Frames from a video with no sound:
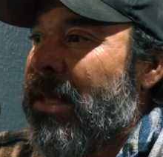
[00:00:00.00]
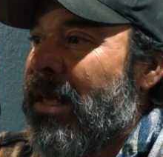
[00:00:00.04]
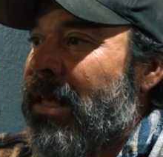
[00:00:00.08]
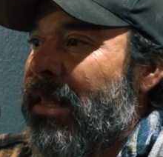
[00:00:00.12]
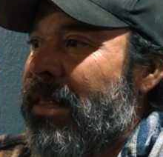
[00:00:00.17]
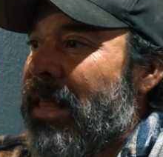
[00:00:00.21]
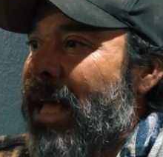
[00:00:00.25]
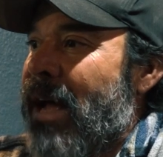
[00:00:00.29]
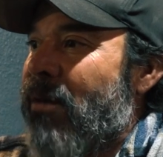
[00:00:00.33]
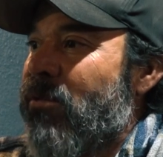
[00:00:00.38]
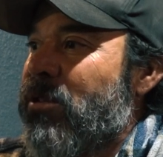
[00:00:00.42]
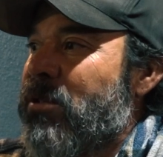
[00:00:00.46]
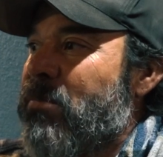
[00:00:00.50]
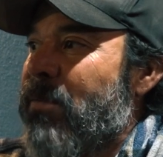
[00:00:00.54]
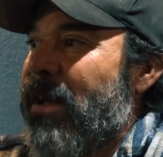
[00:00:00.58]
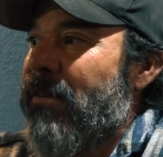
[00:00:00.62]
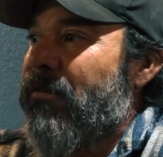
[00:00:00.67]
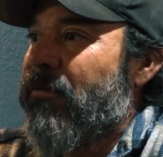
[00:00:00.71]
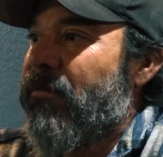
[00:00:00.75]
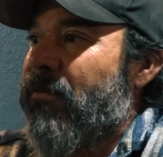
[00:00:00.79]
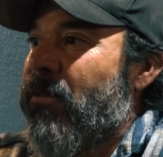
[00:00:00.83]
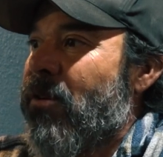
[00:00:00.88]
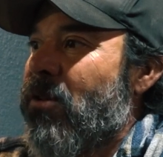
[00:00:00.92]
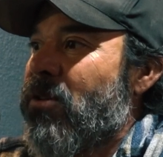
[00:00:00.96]
that was my
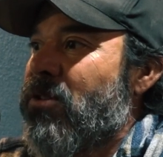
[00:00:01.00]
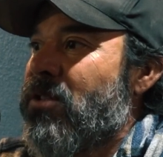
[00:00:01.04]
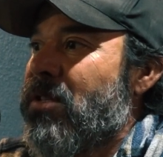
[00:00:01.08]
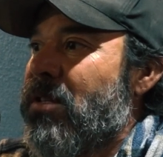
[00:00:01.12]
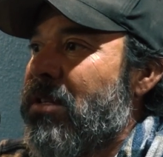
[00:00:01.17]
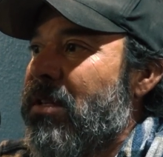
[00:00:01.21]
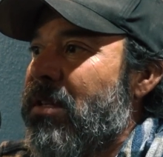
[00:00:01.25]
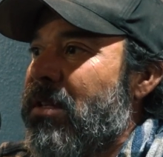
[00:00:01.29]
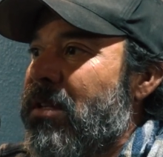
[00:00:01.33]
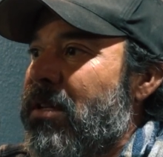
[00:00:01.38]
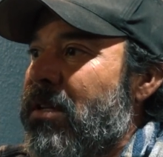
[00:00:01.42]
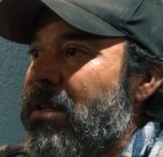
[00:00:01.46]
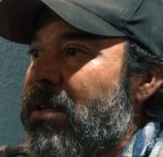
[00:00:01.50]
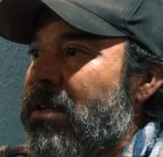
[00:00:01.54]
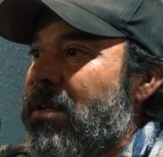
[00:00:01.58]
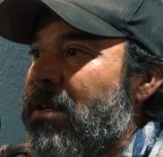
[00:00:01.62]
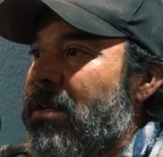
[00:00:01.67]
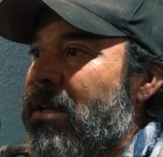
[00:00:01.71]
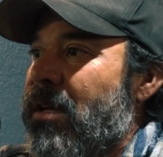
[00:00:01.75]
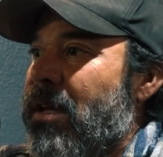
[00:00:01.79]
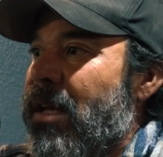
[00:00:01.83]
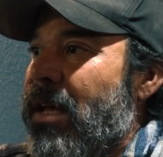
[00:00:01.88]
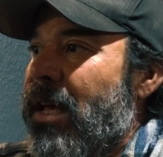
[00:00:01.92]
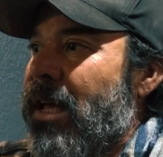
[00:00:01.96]
first
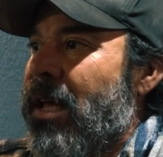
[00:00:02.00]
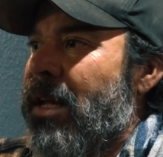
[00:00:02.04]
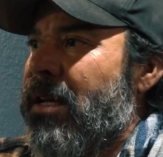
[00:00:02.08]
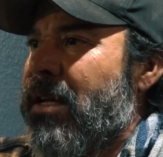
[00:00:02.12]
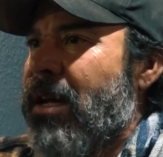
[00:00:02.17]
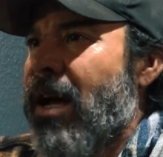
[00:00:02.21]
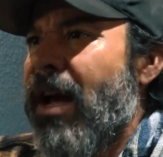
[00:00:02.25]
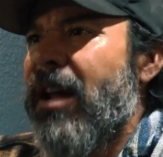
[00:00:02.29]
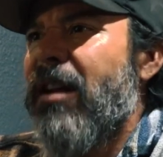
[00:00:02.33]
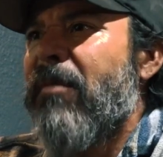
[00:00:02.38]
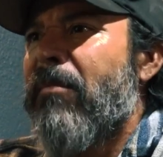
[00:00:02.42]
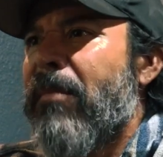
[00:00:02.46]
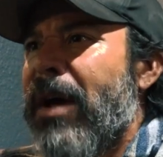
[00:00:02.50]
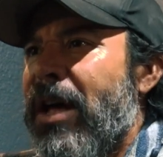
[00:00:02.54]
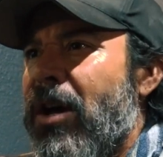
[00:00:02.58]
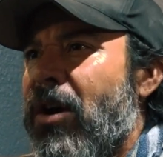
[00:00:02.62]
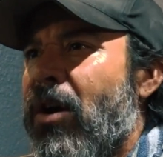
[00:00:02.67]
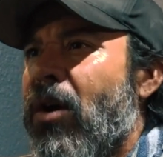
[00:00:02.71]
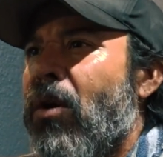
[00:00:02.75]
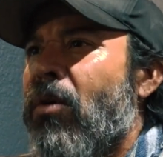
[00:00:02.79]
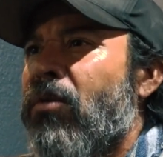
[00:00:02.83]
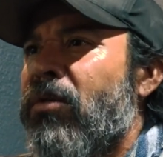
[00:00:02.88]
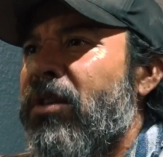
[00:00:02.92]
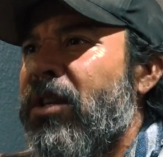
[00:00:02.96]
and kind of my
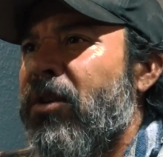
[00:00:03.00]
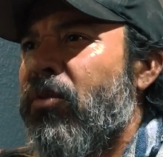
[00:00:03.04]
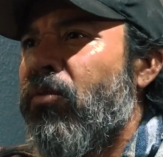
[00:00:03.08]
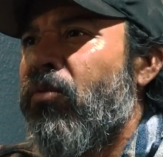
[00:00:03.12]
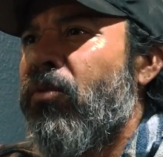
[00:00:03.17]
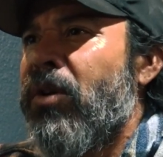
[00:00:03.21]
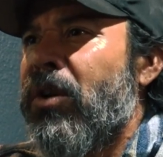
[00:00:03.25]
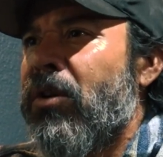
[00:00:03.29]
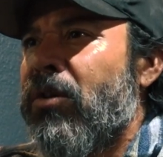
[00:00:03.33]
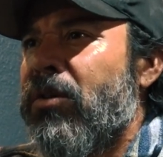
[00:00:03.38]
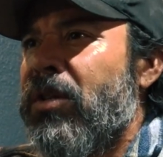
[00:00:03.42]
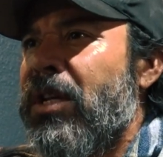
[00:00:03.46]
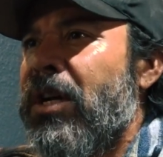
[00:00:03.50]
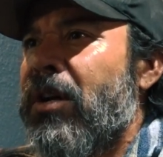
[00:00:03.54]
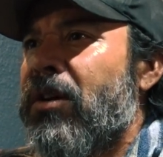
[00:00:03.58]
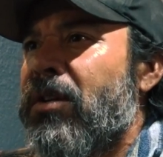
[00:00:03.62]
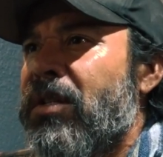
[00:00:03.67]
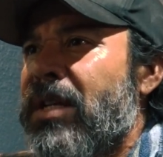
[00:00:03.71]
only real near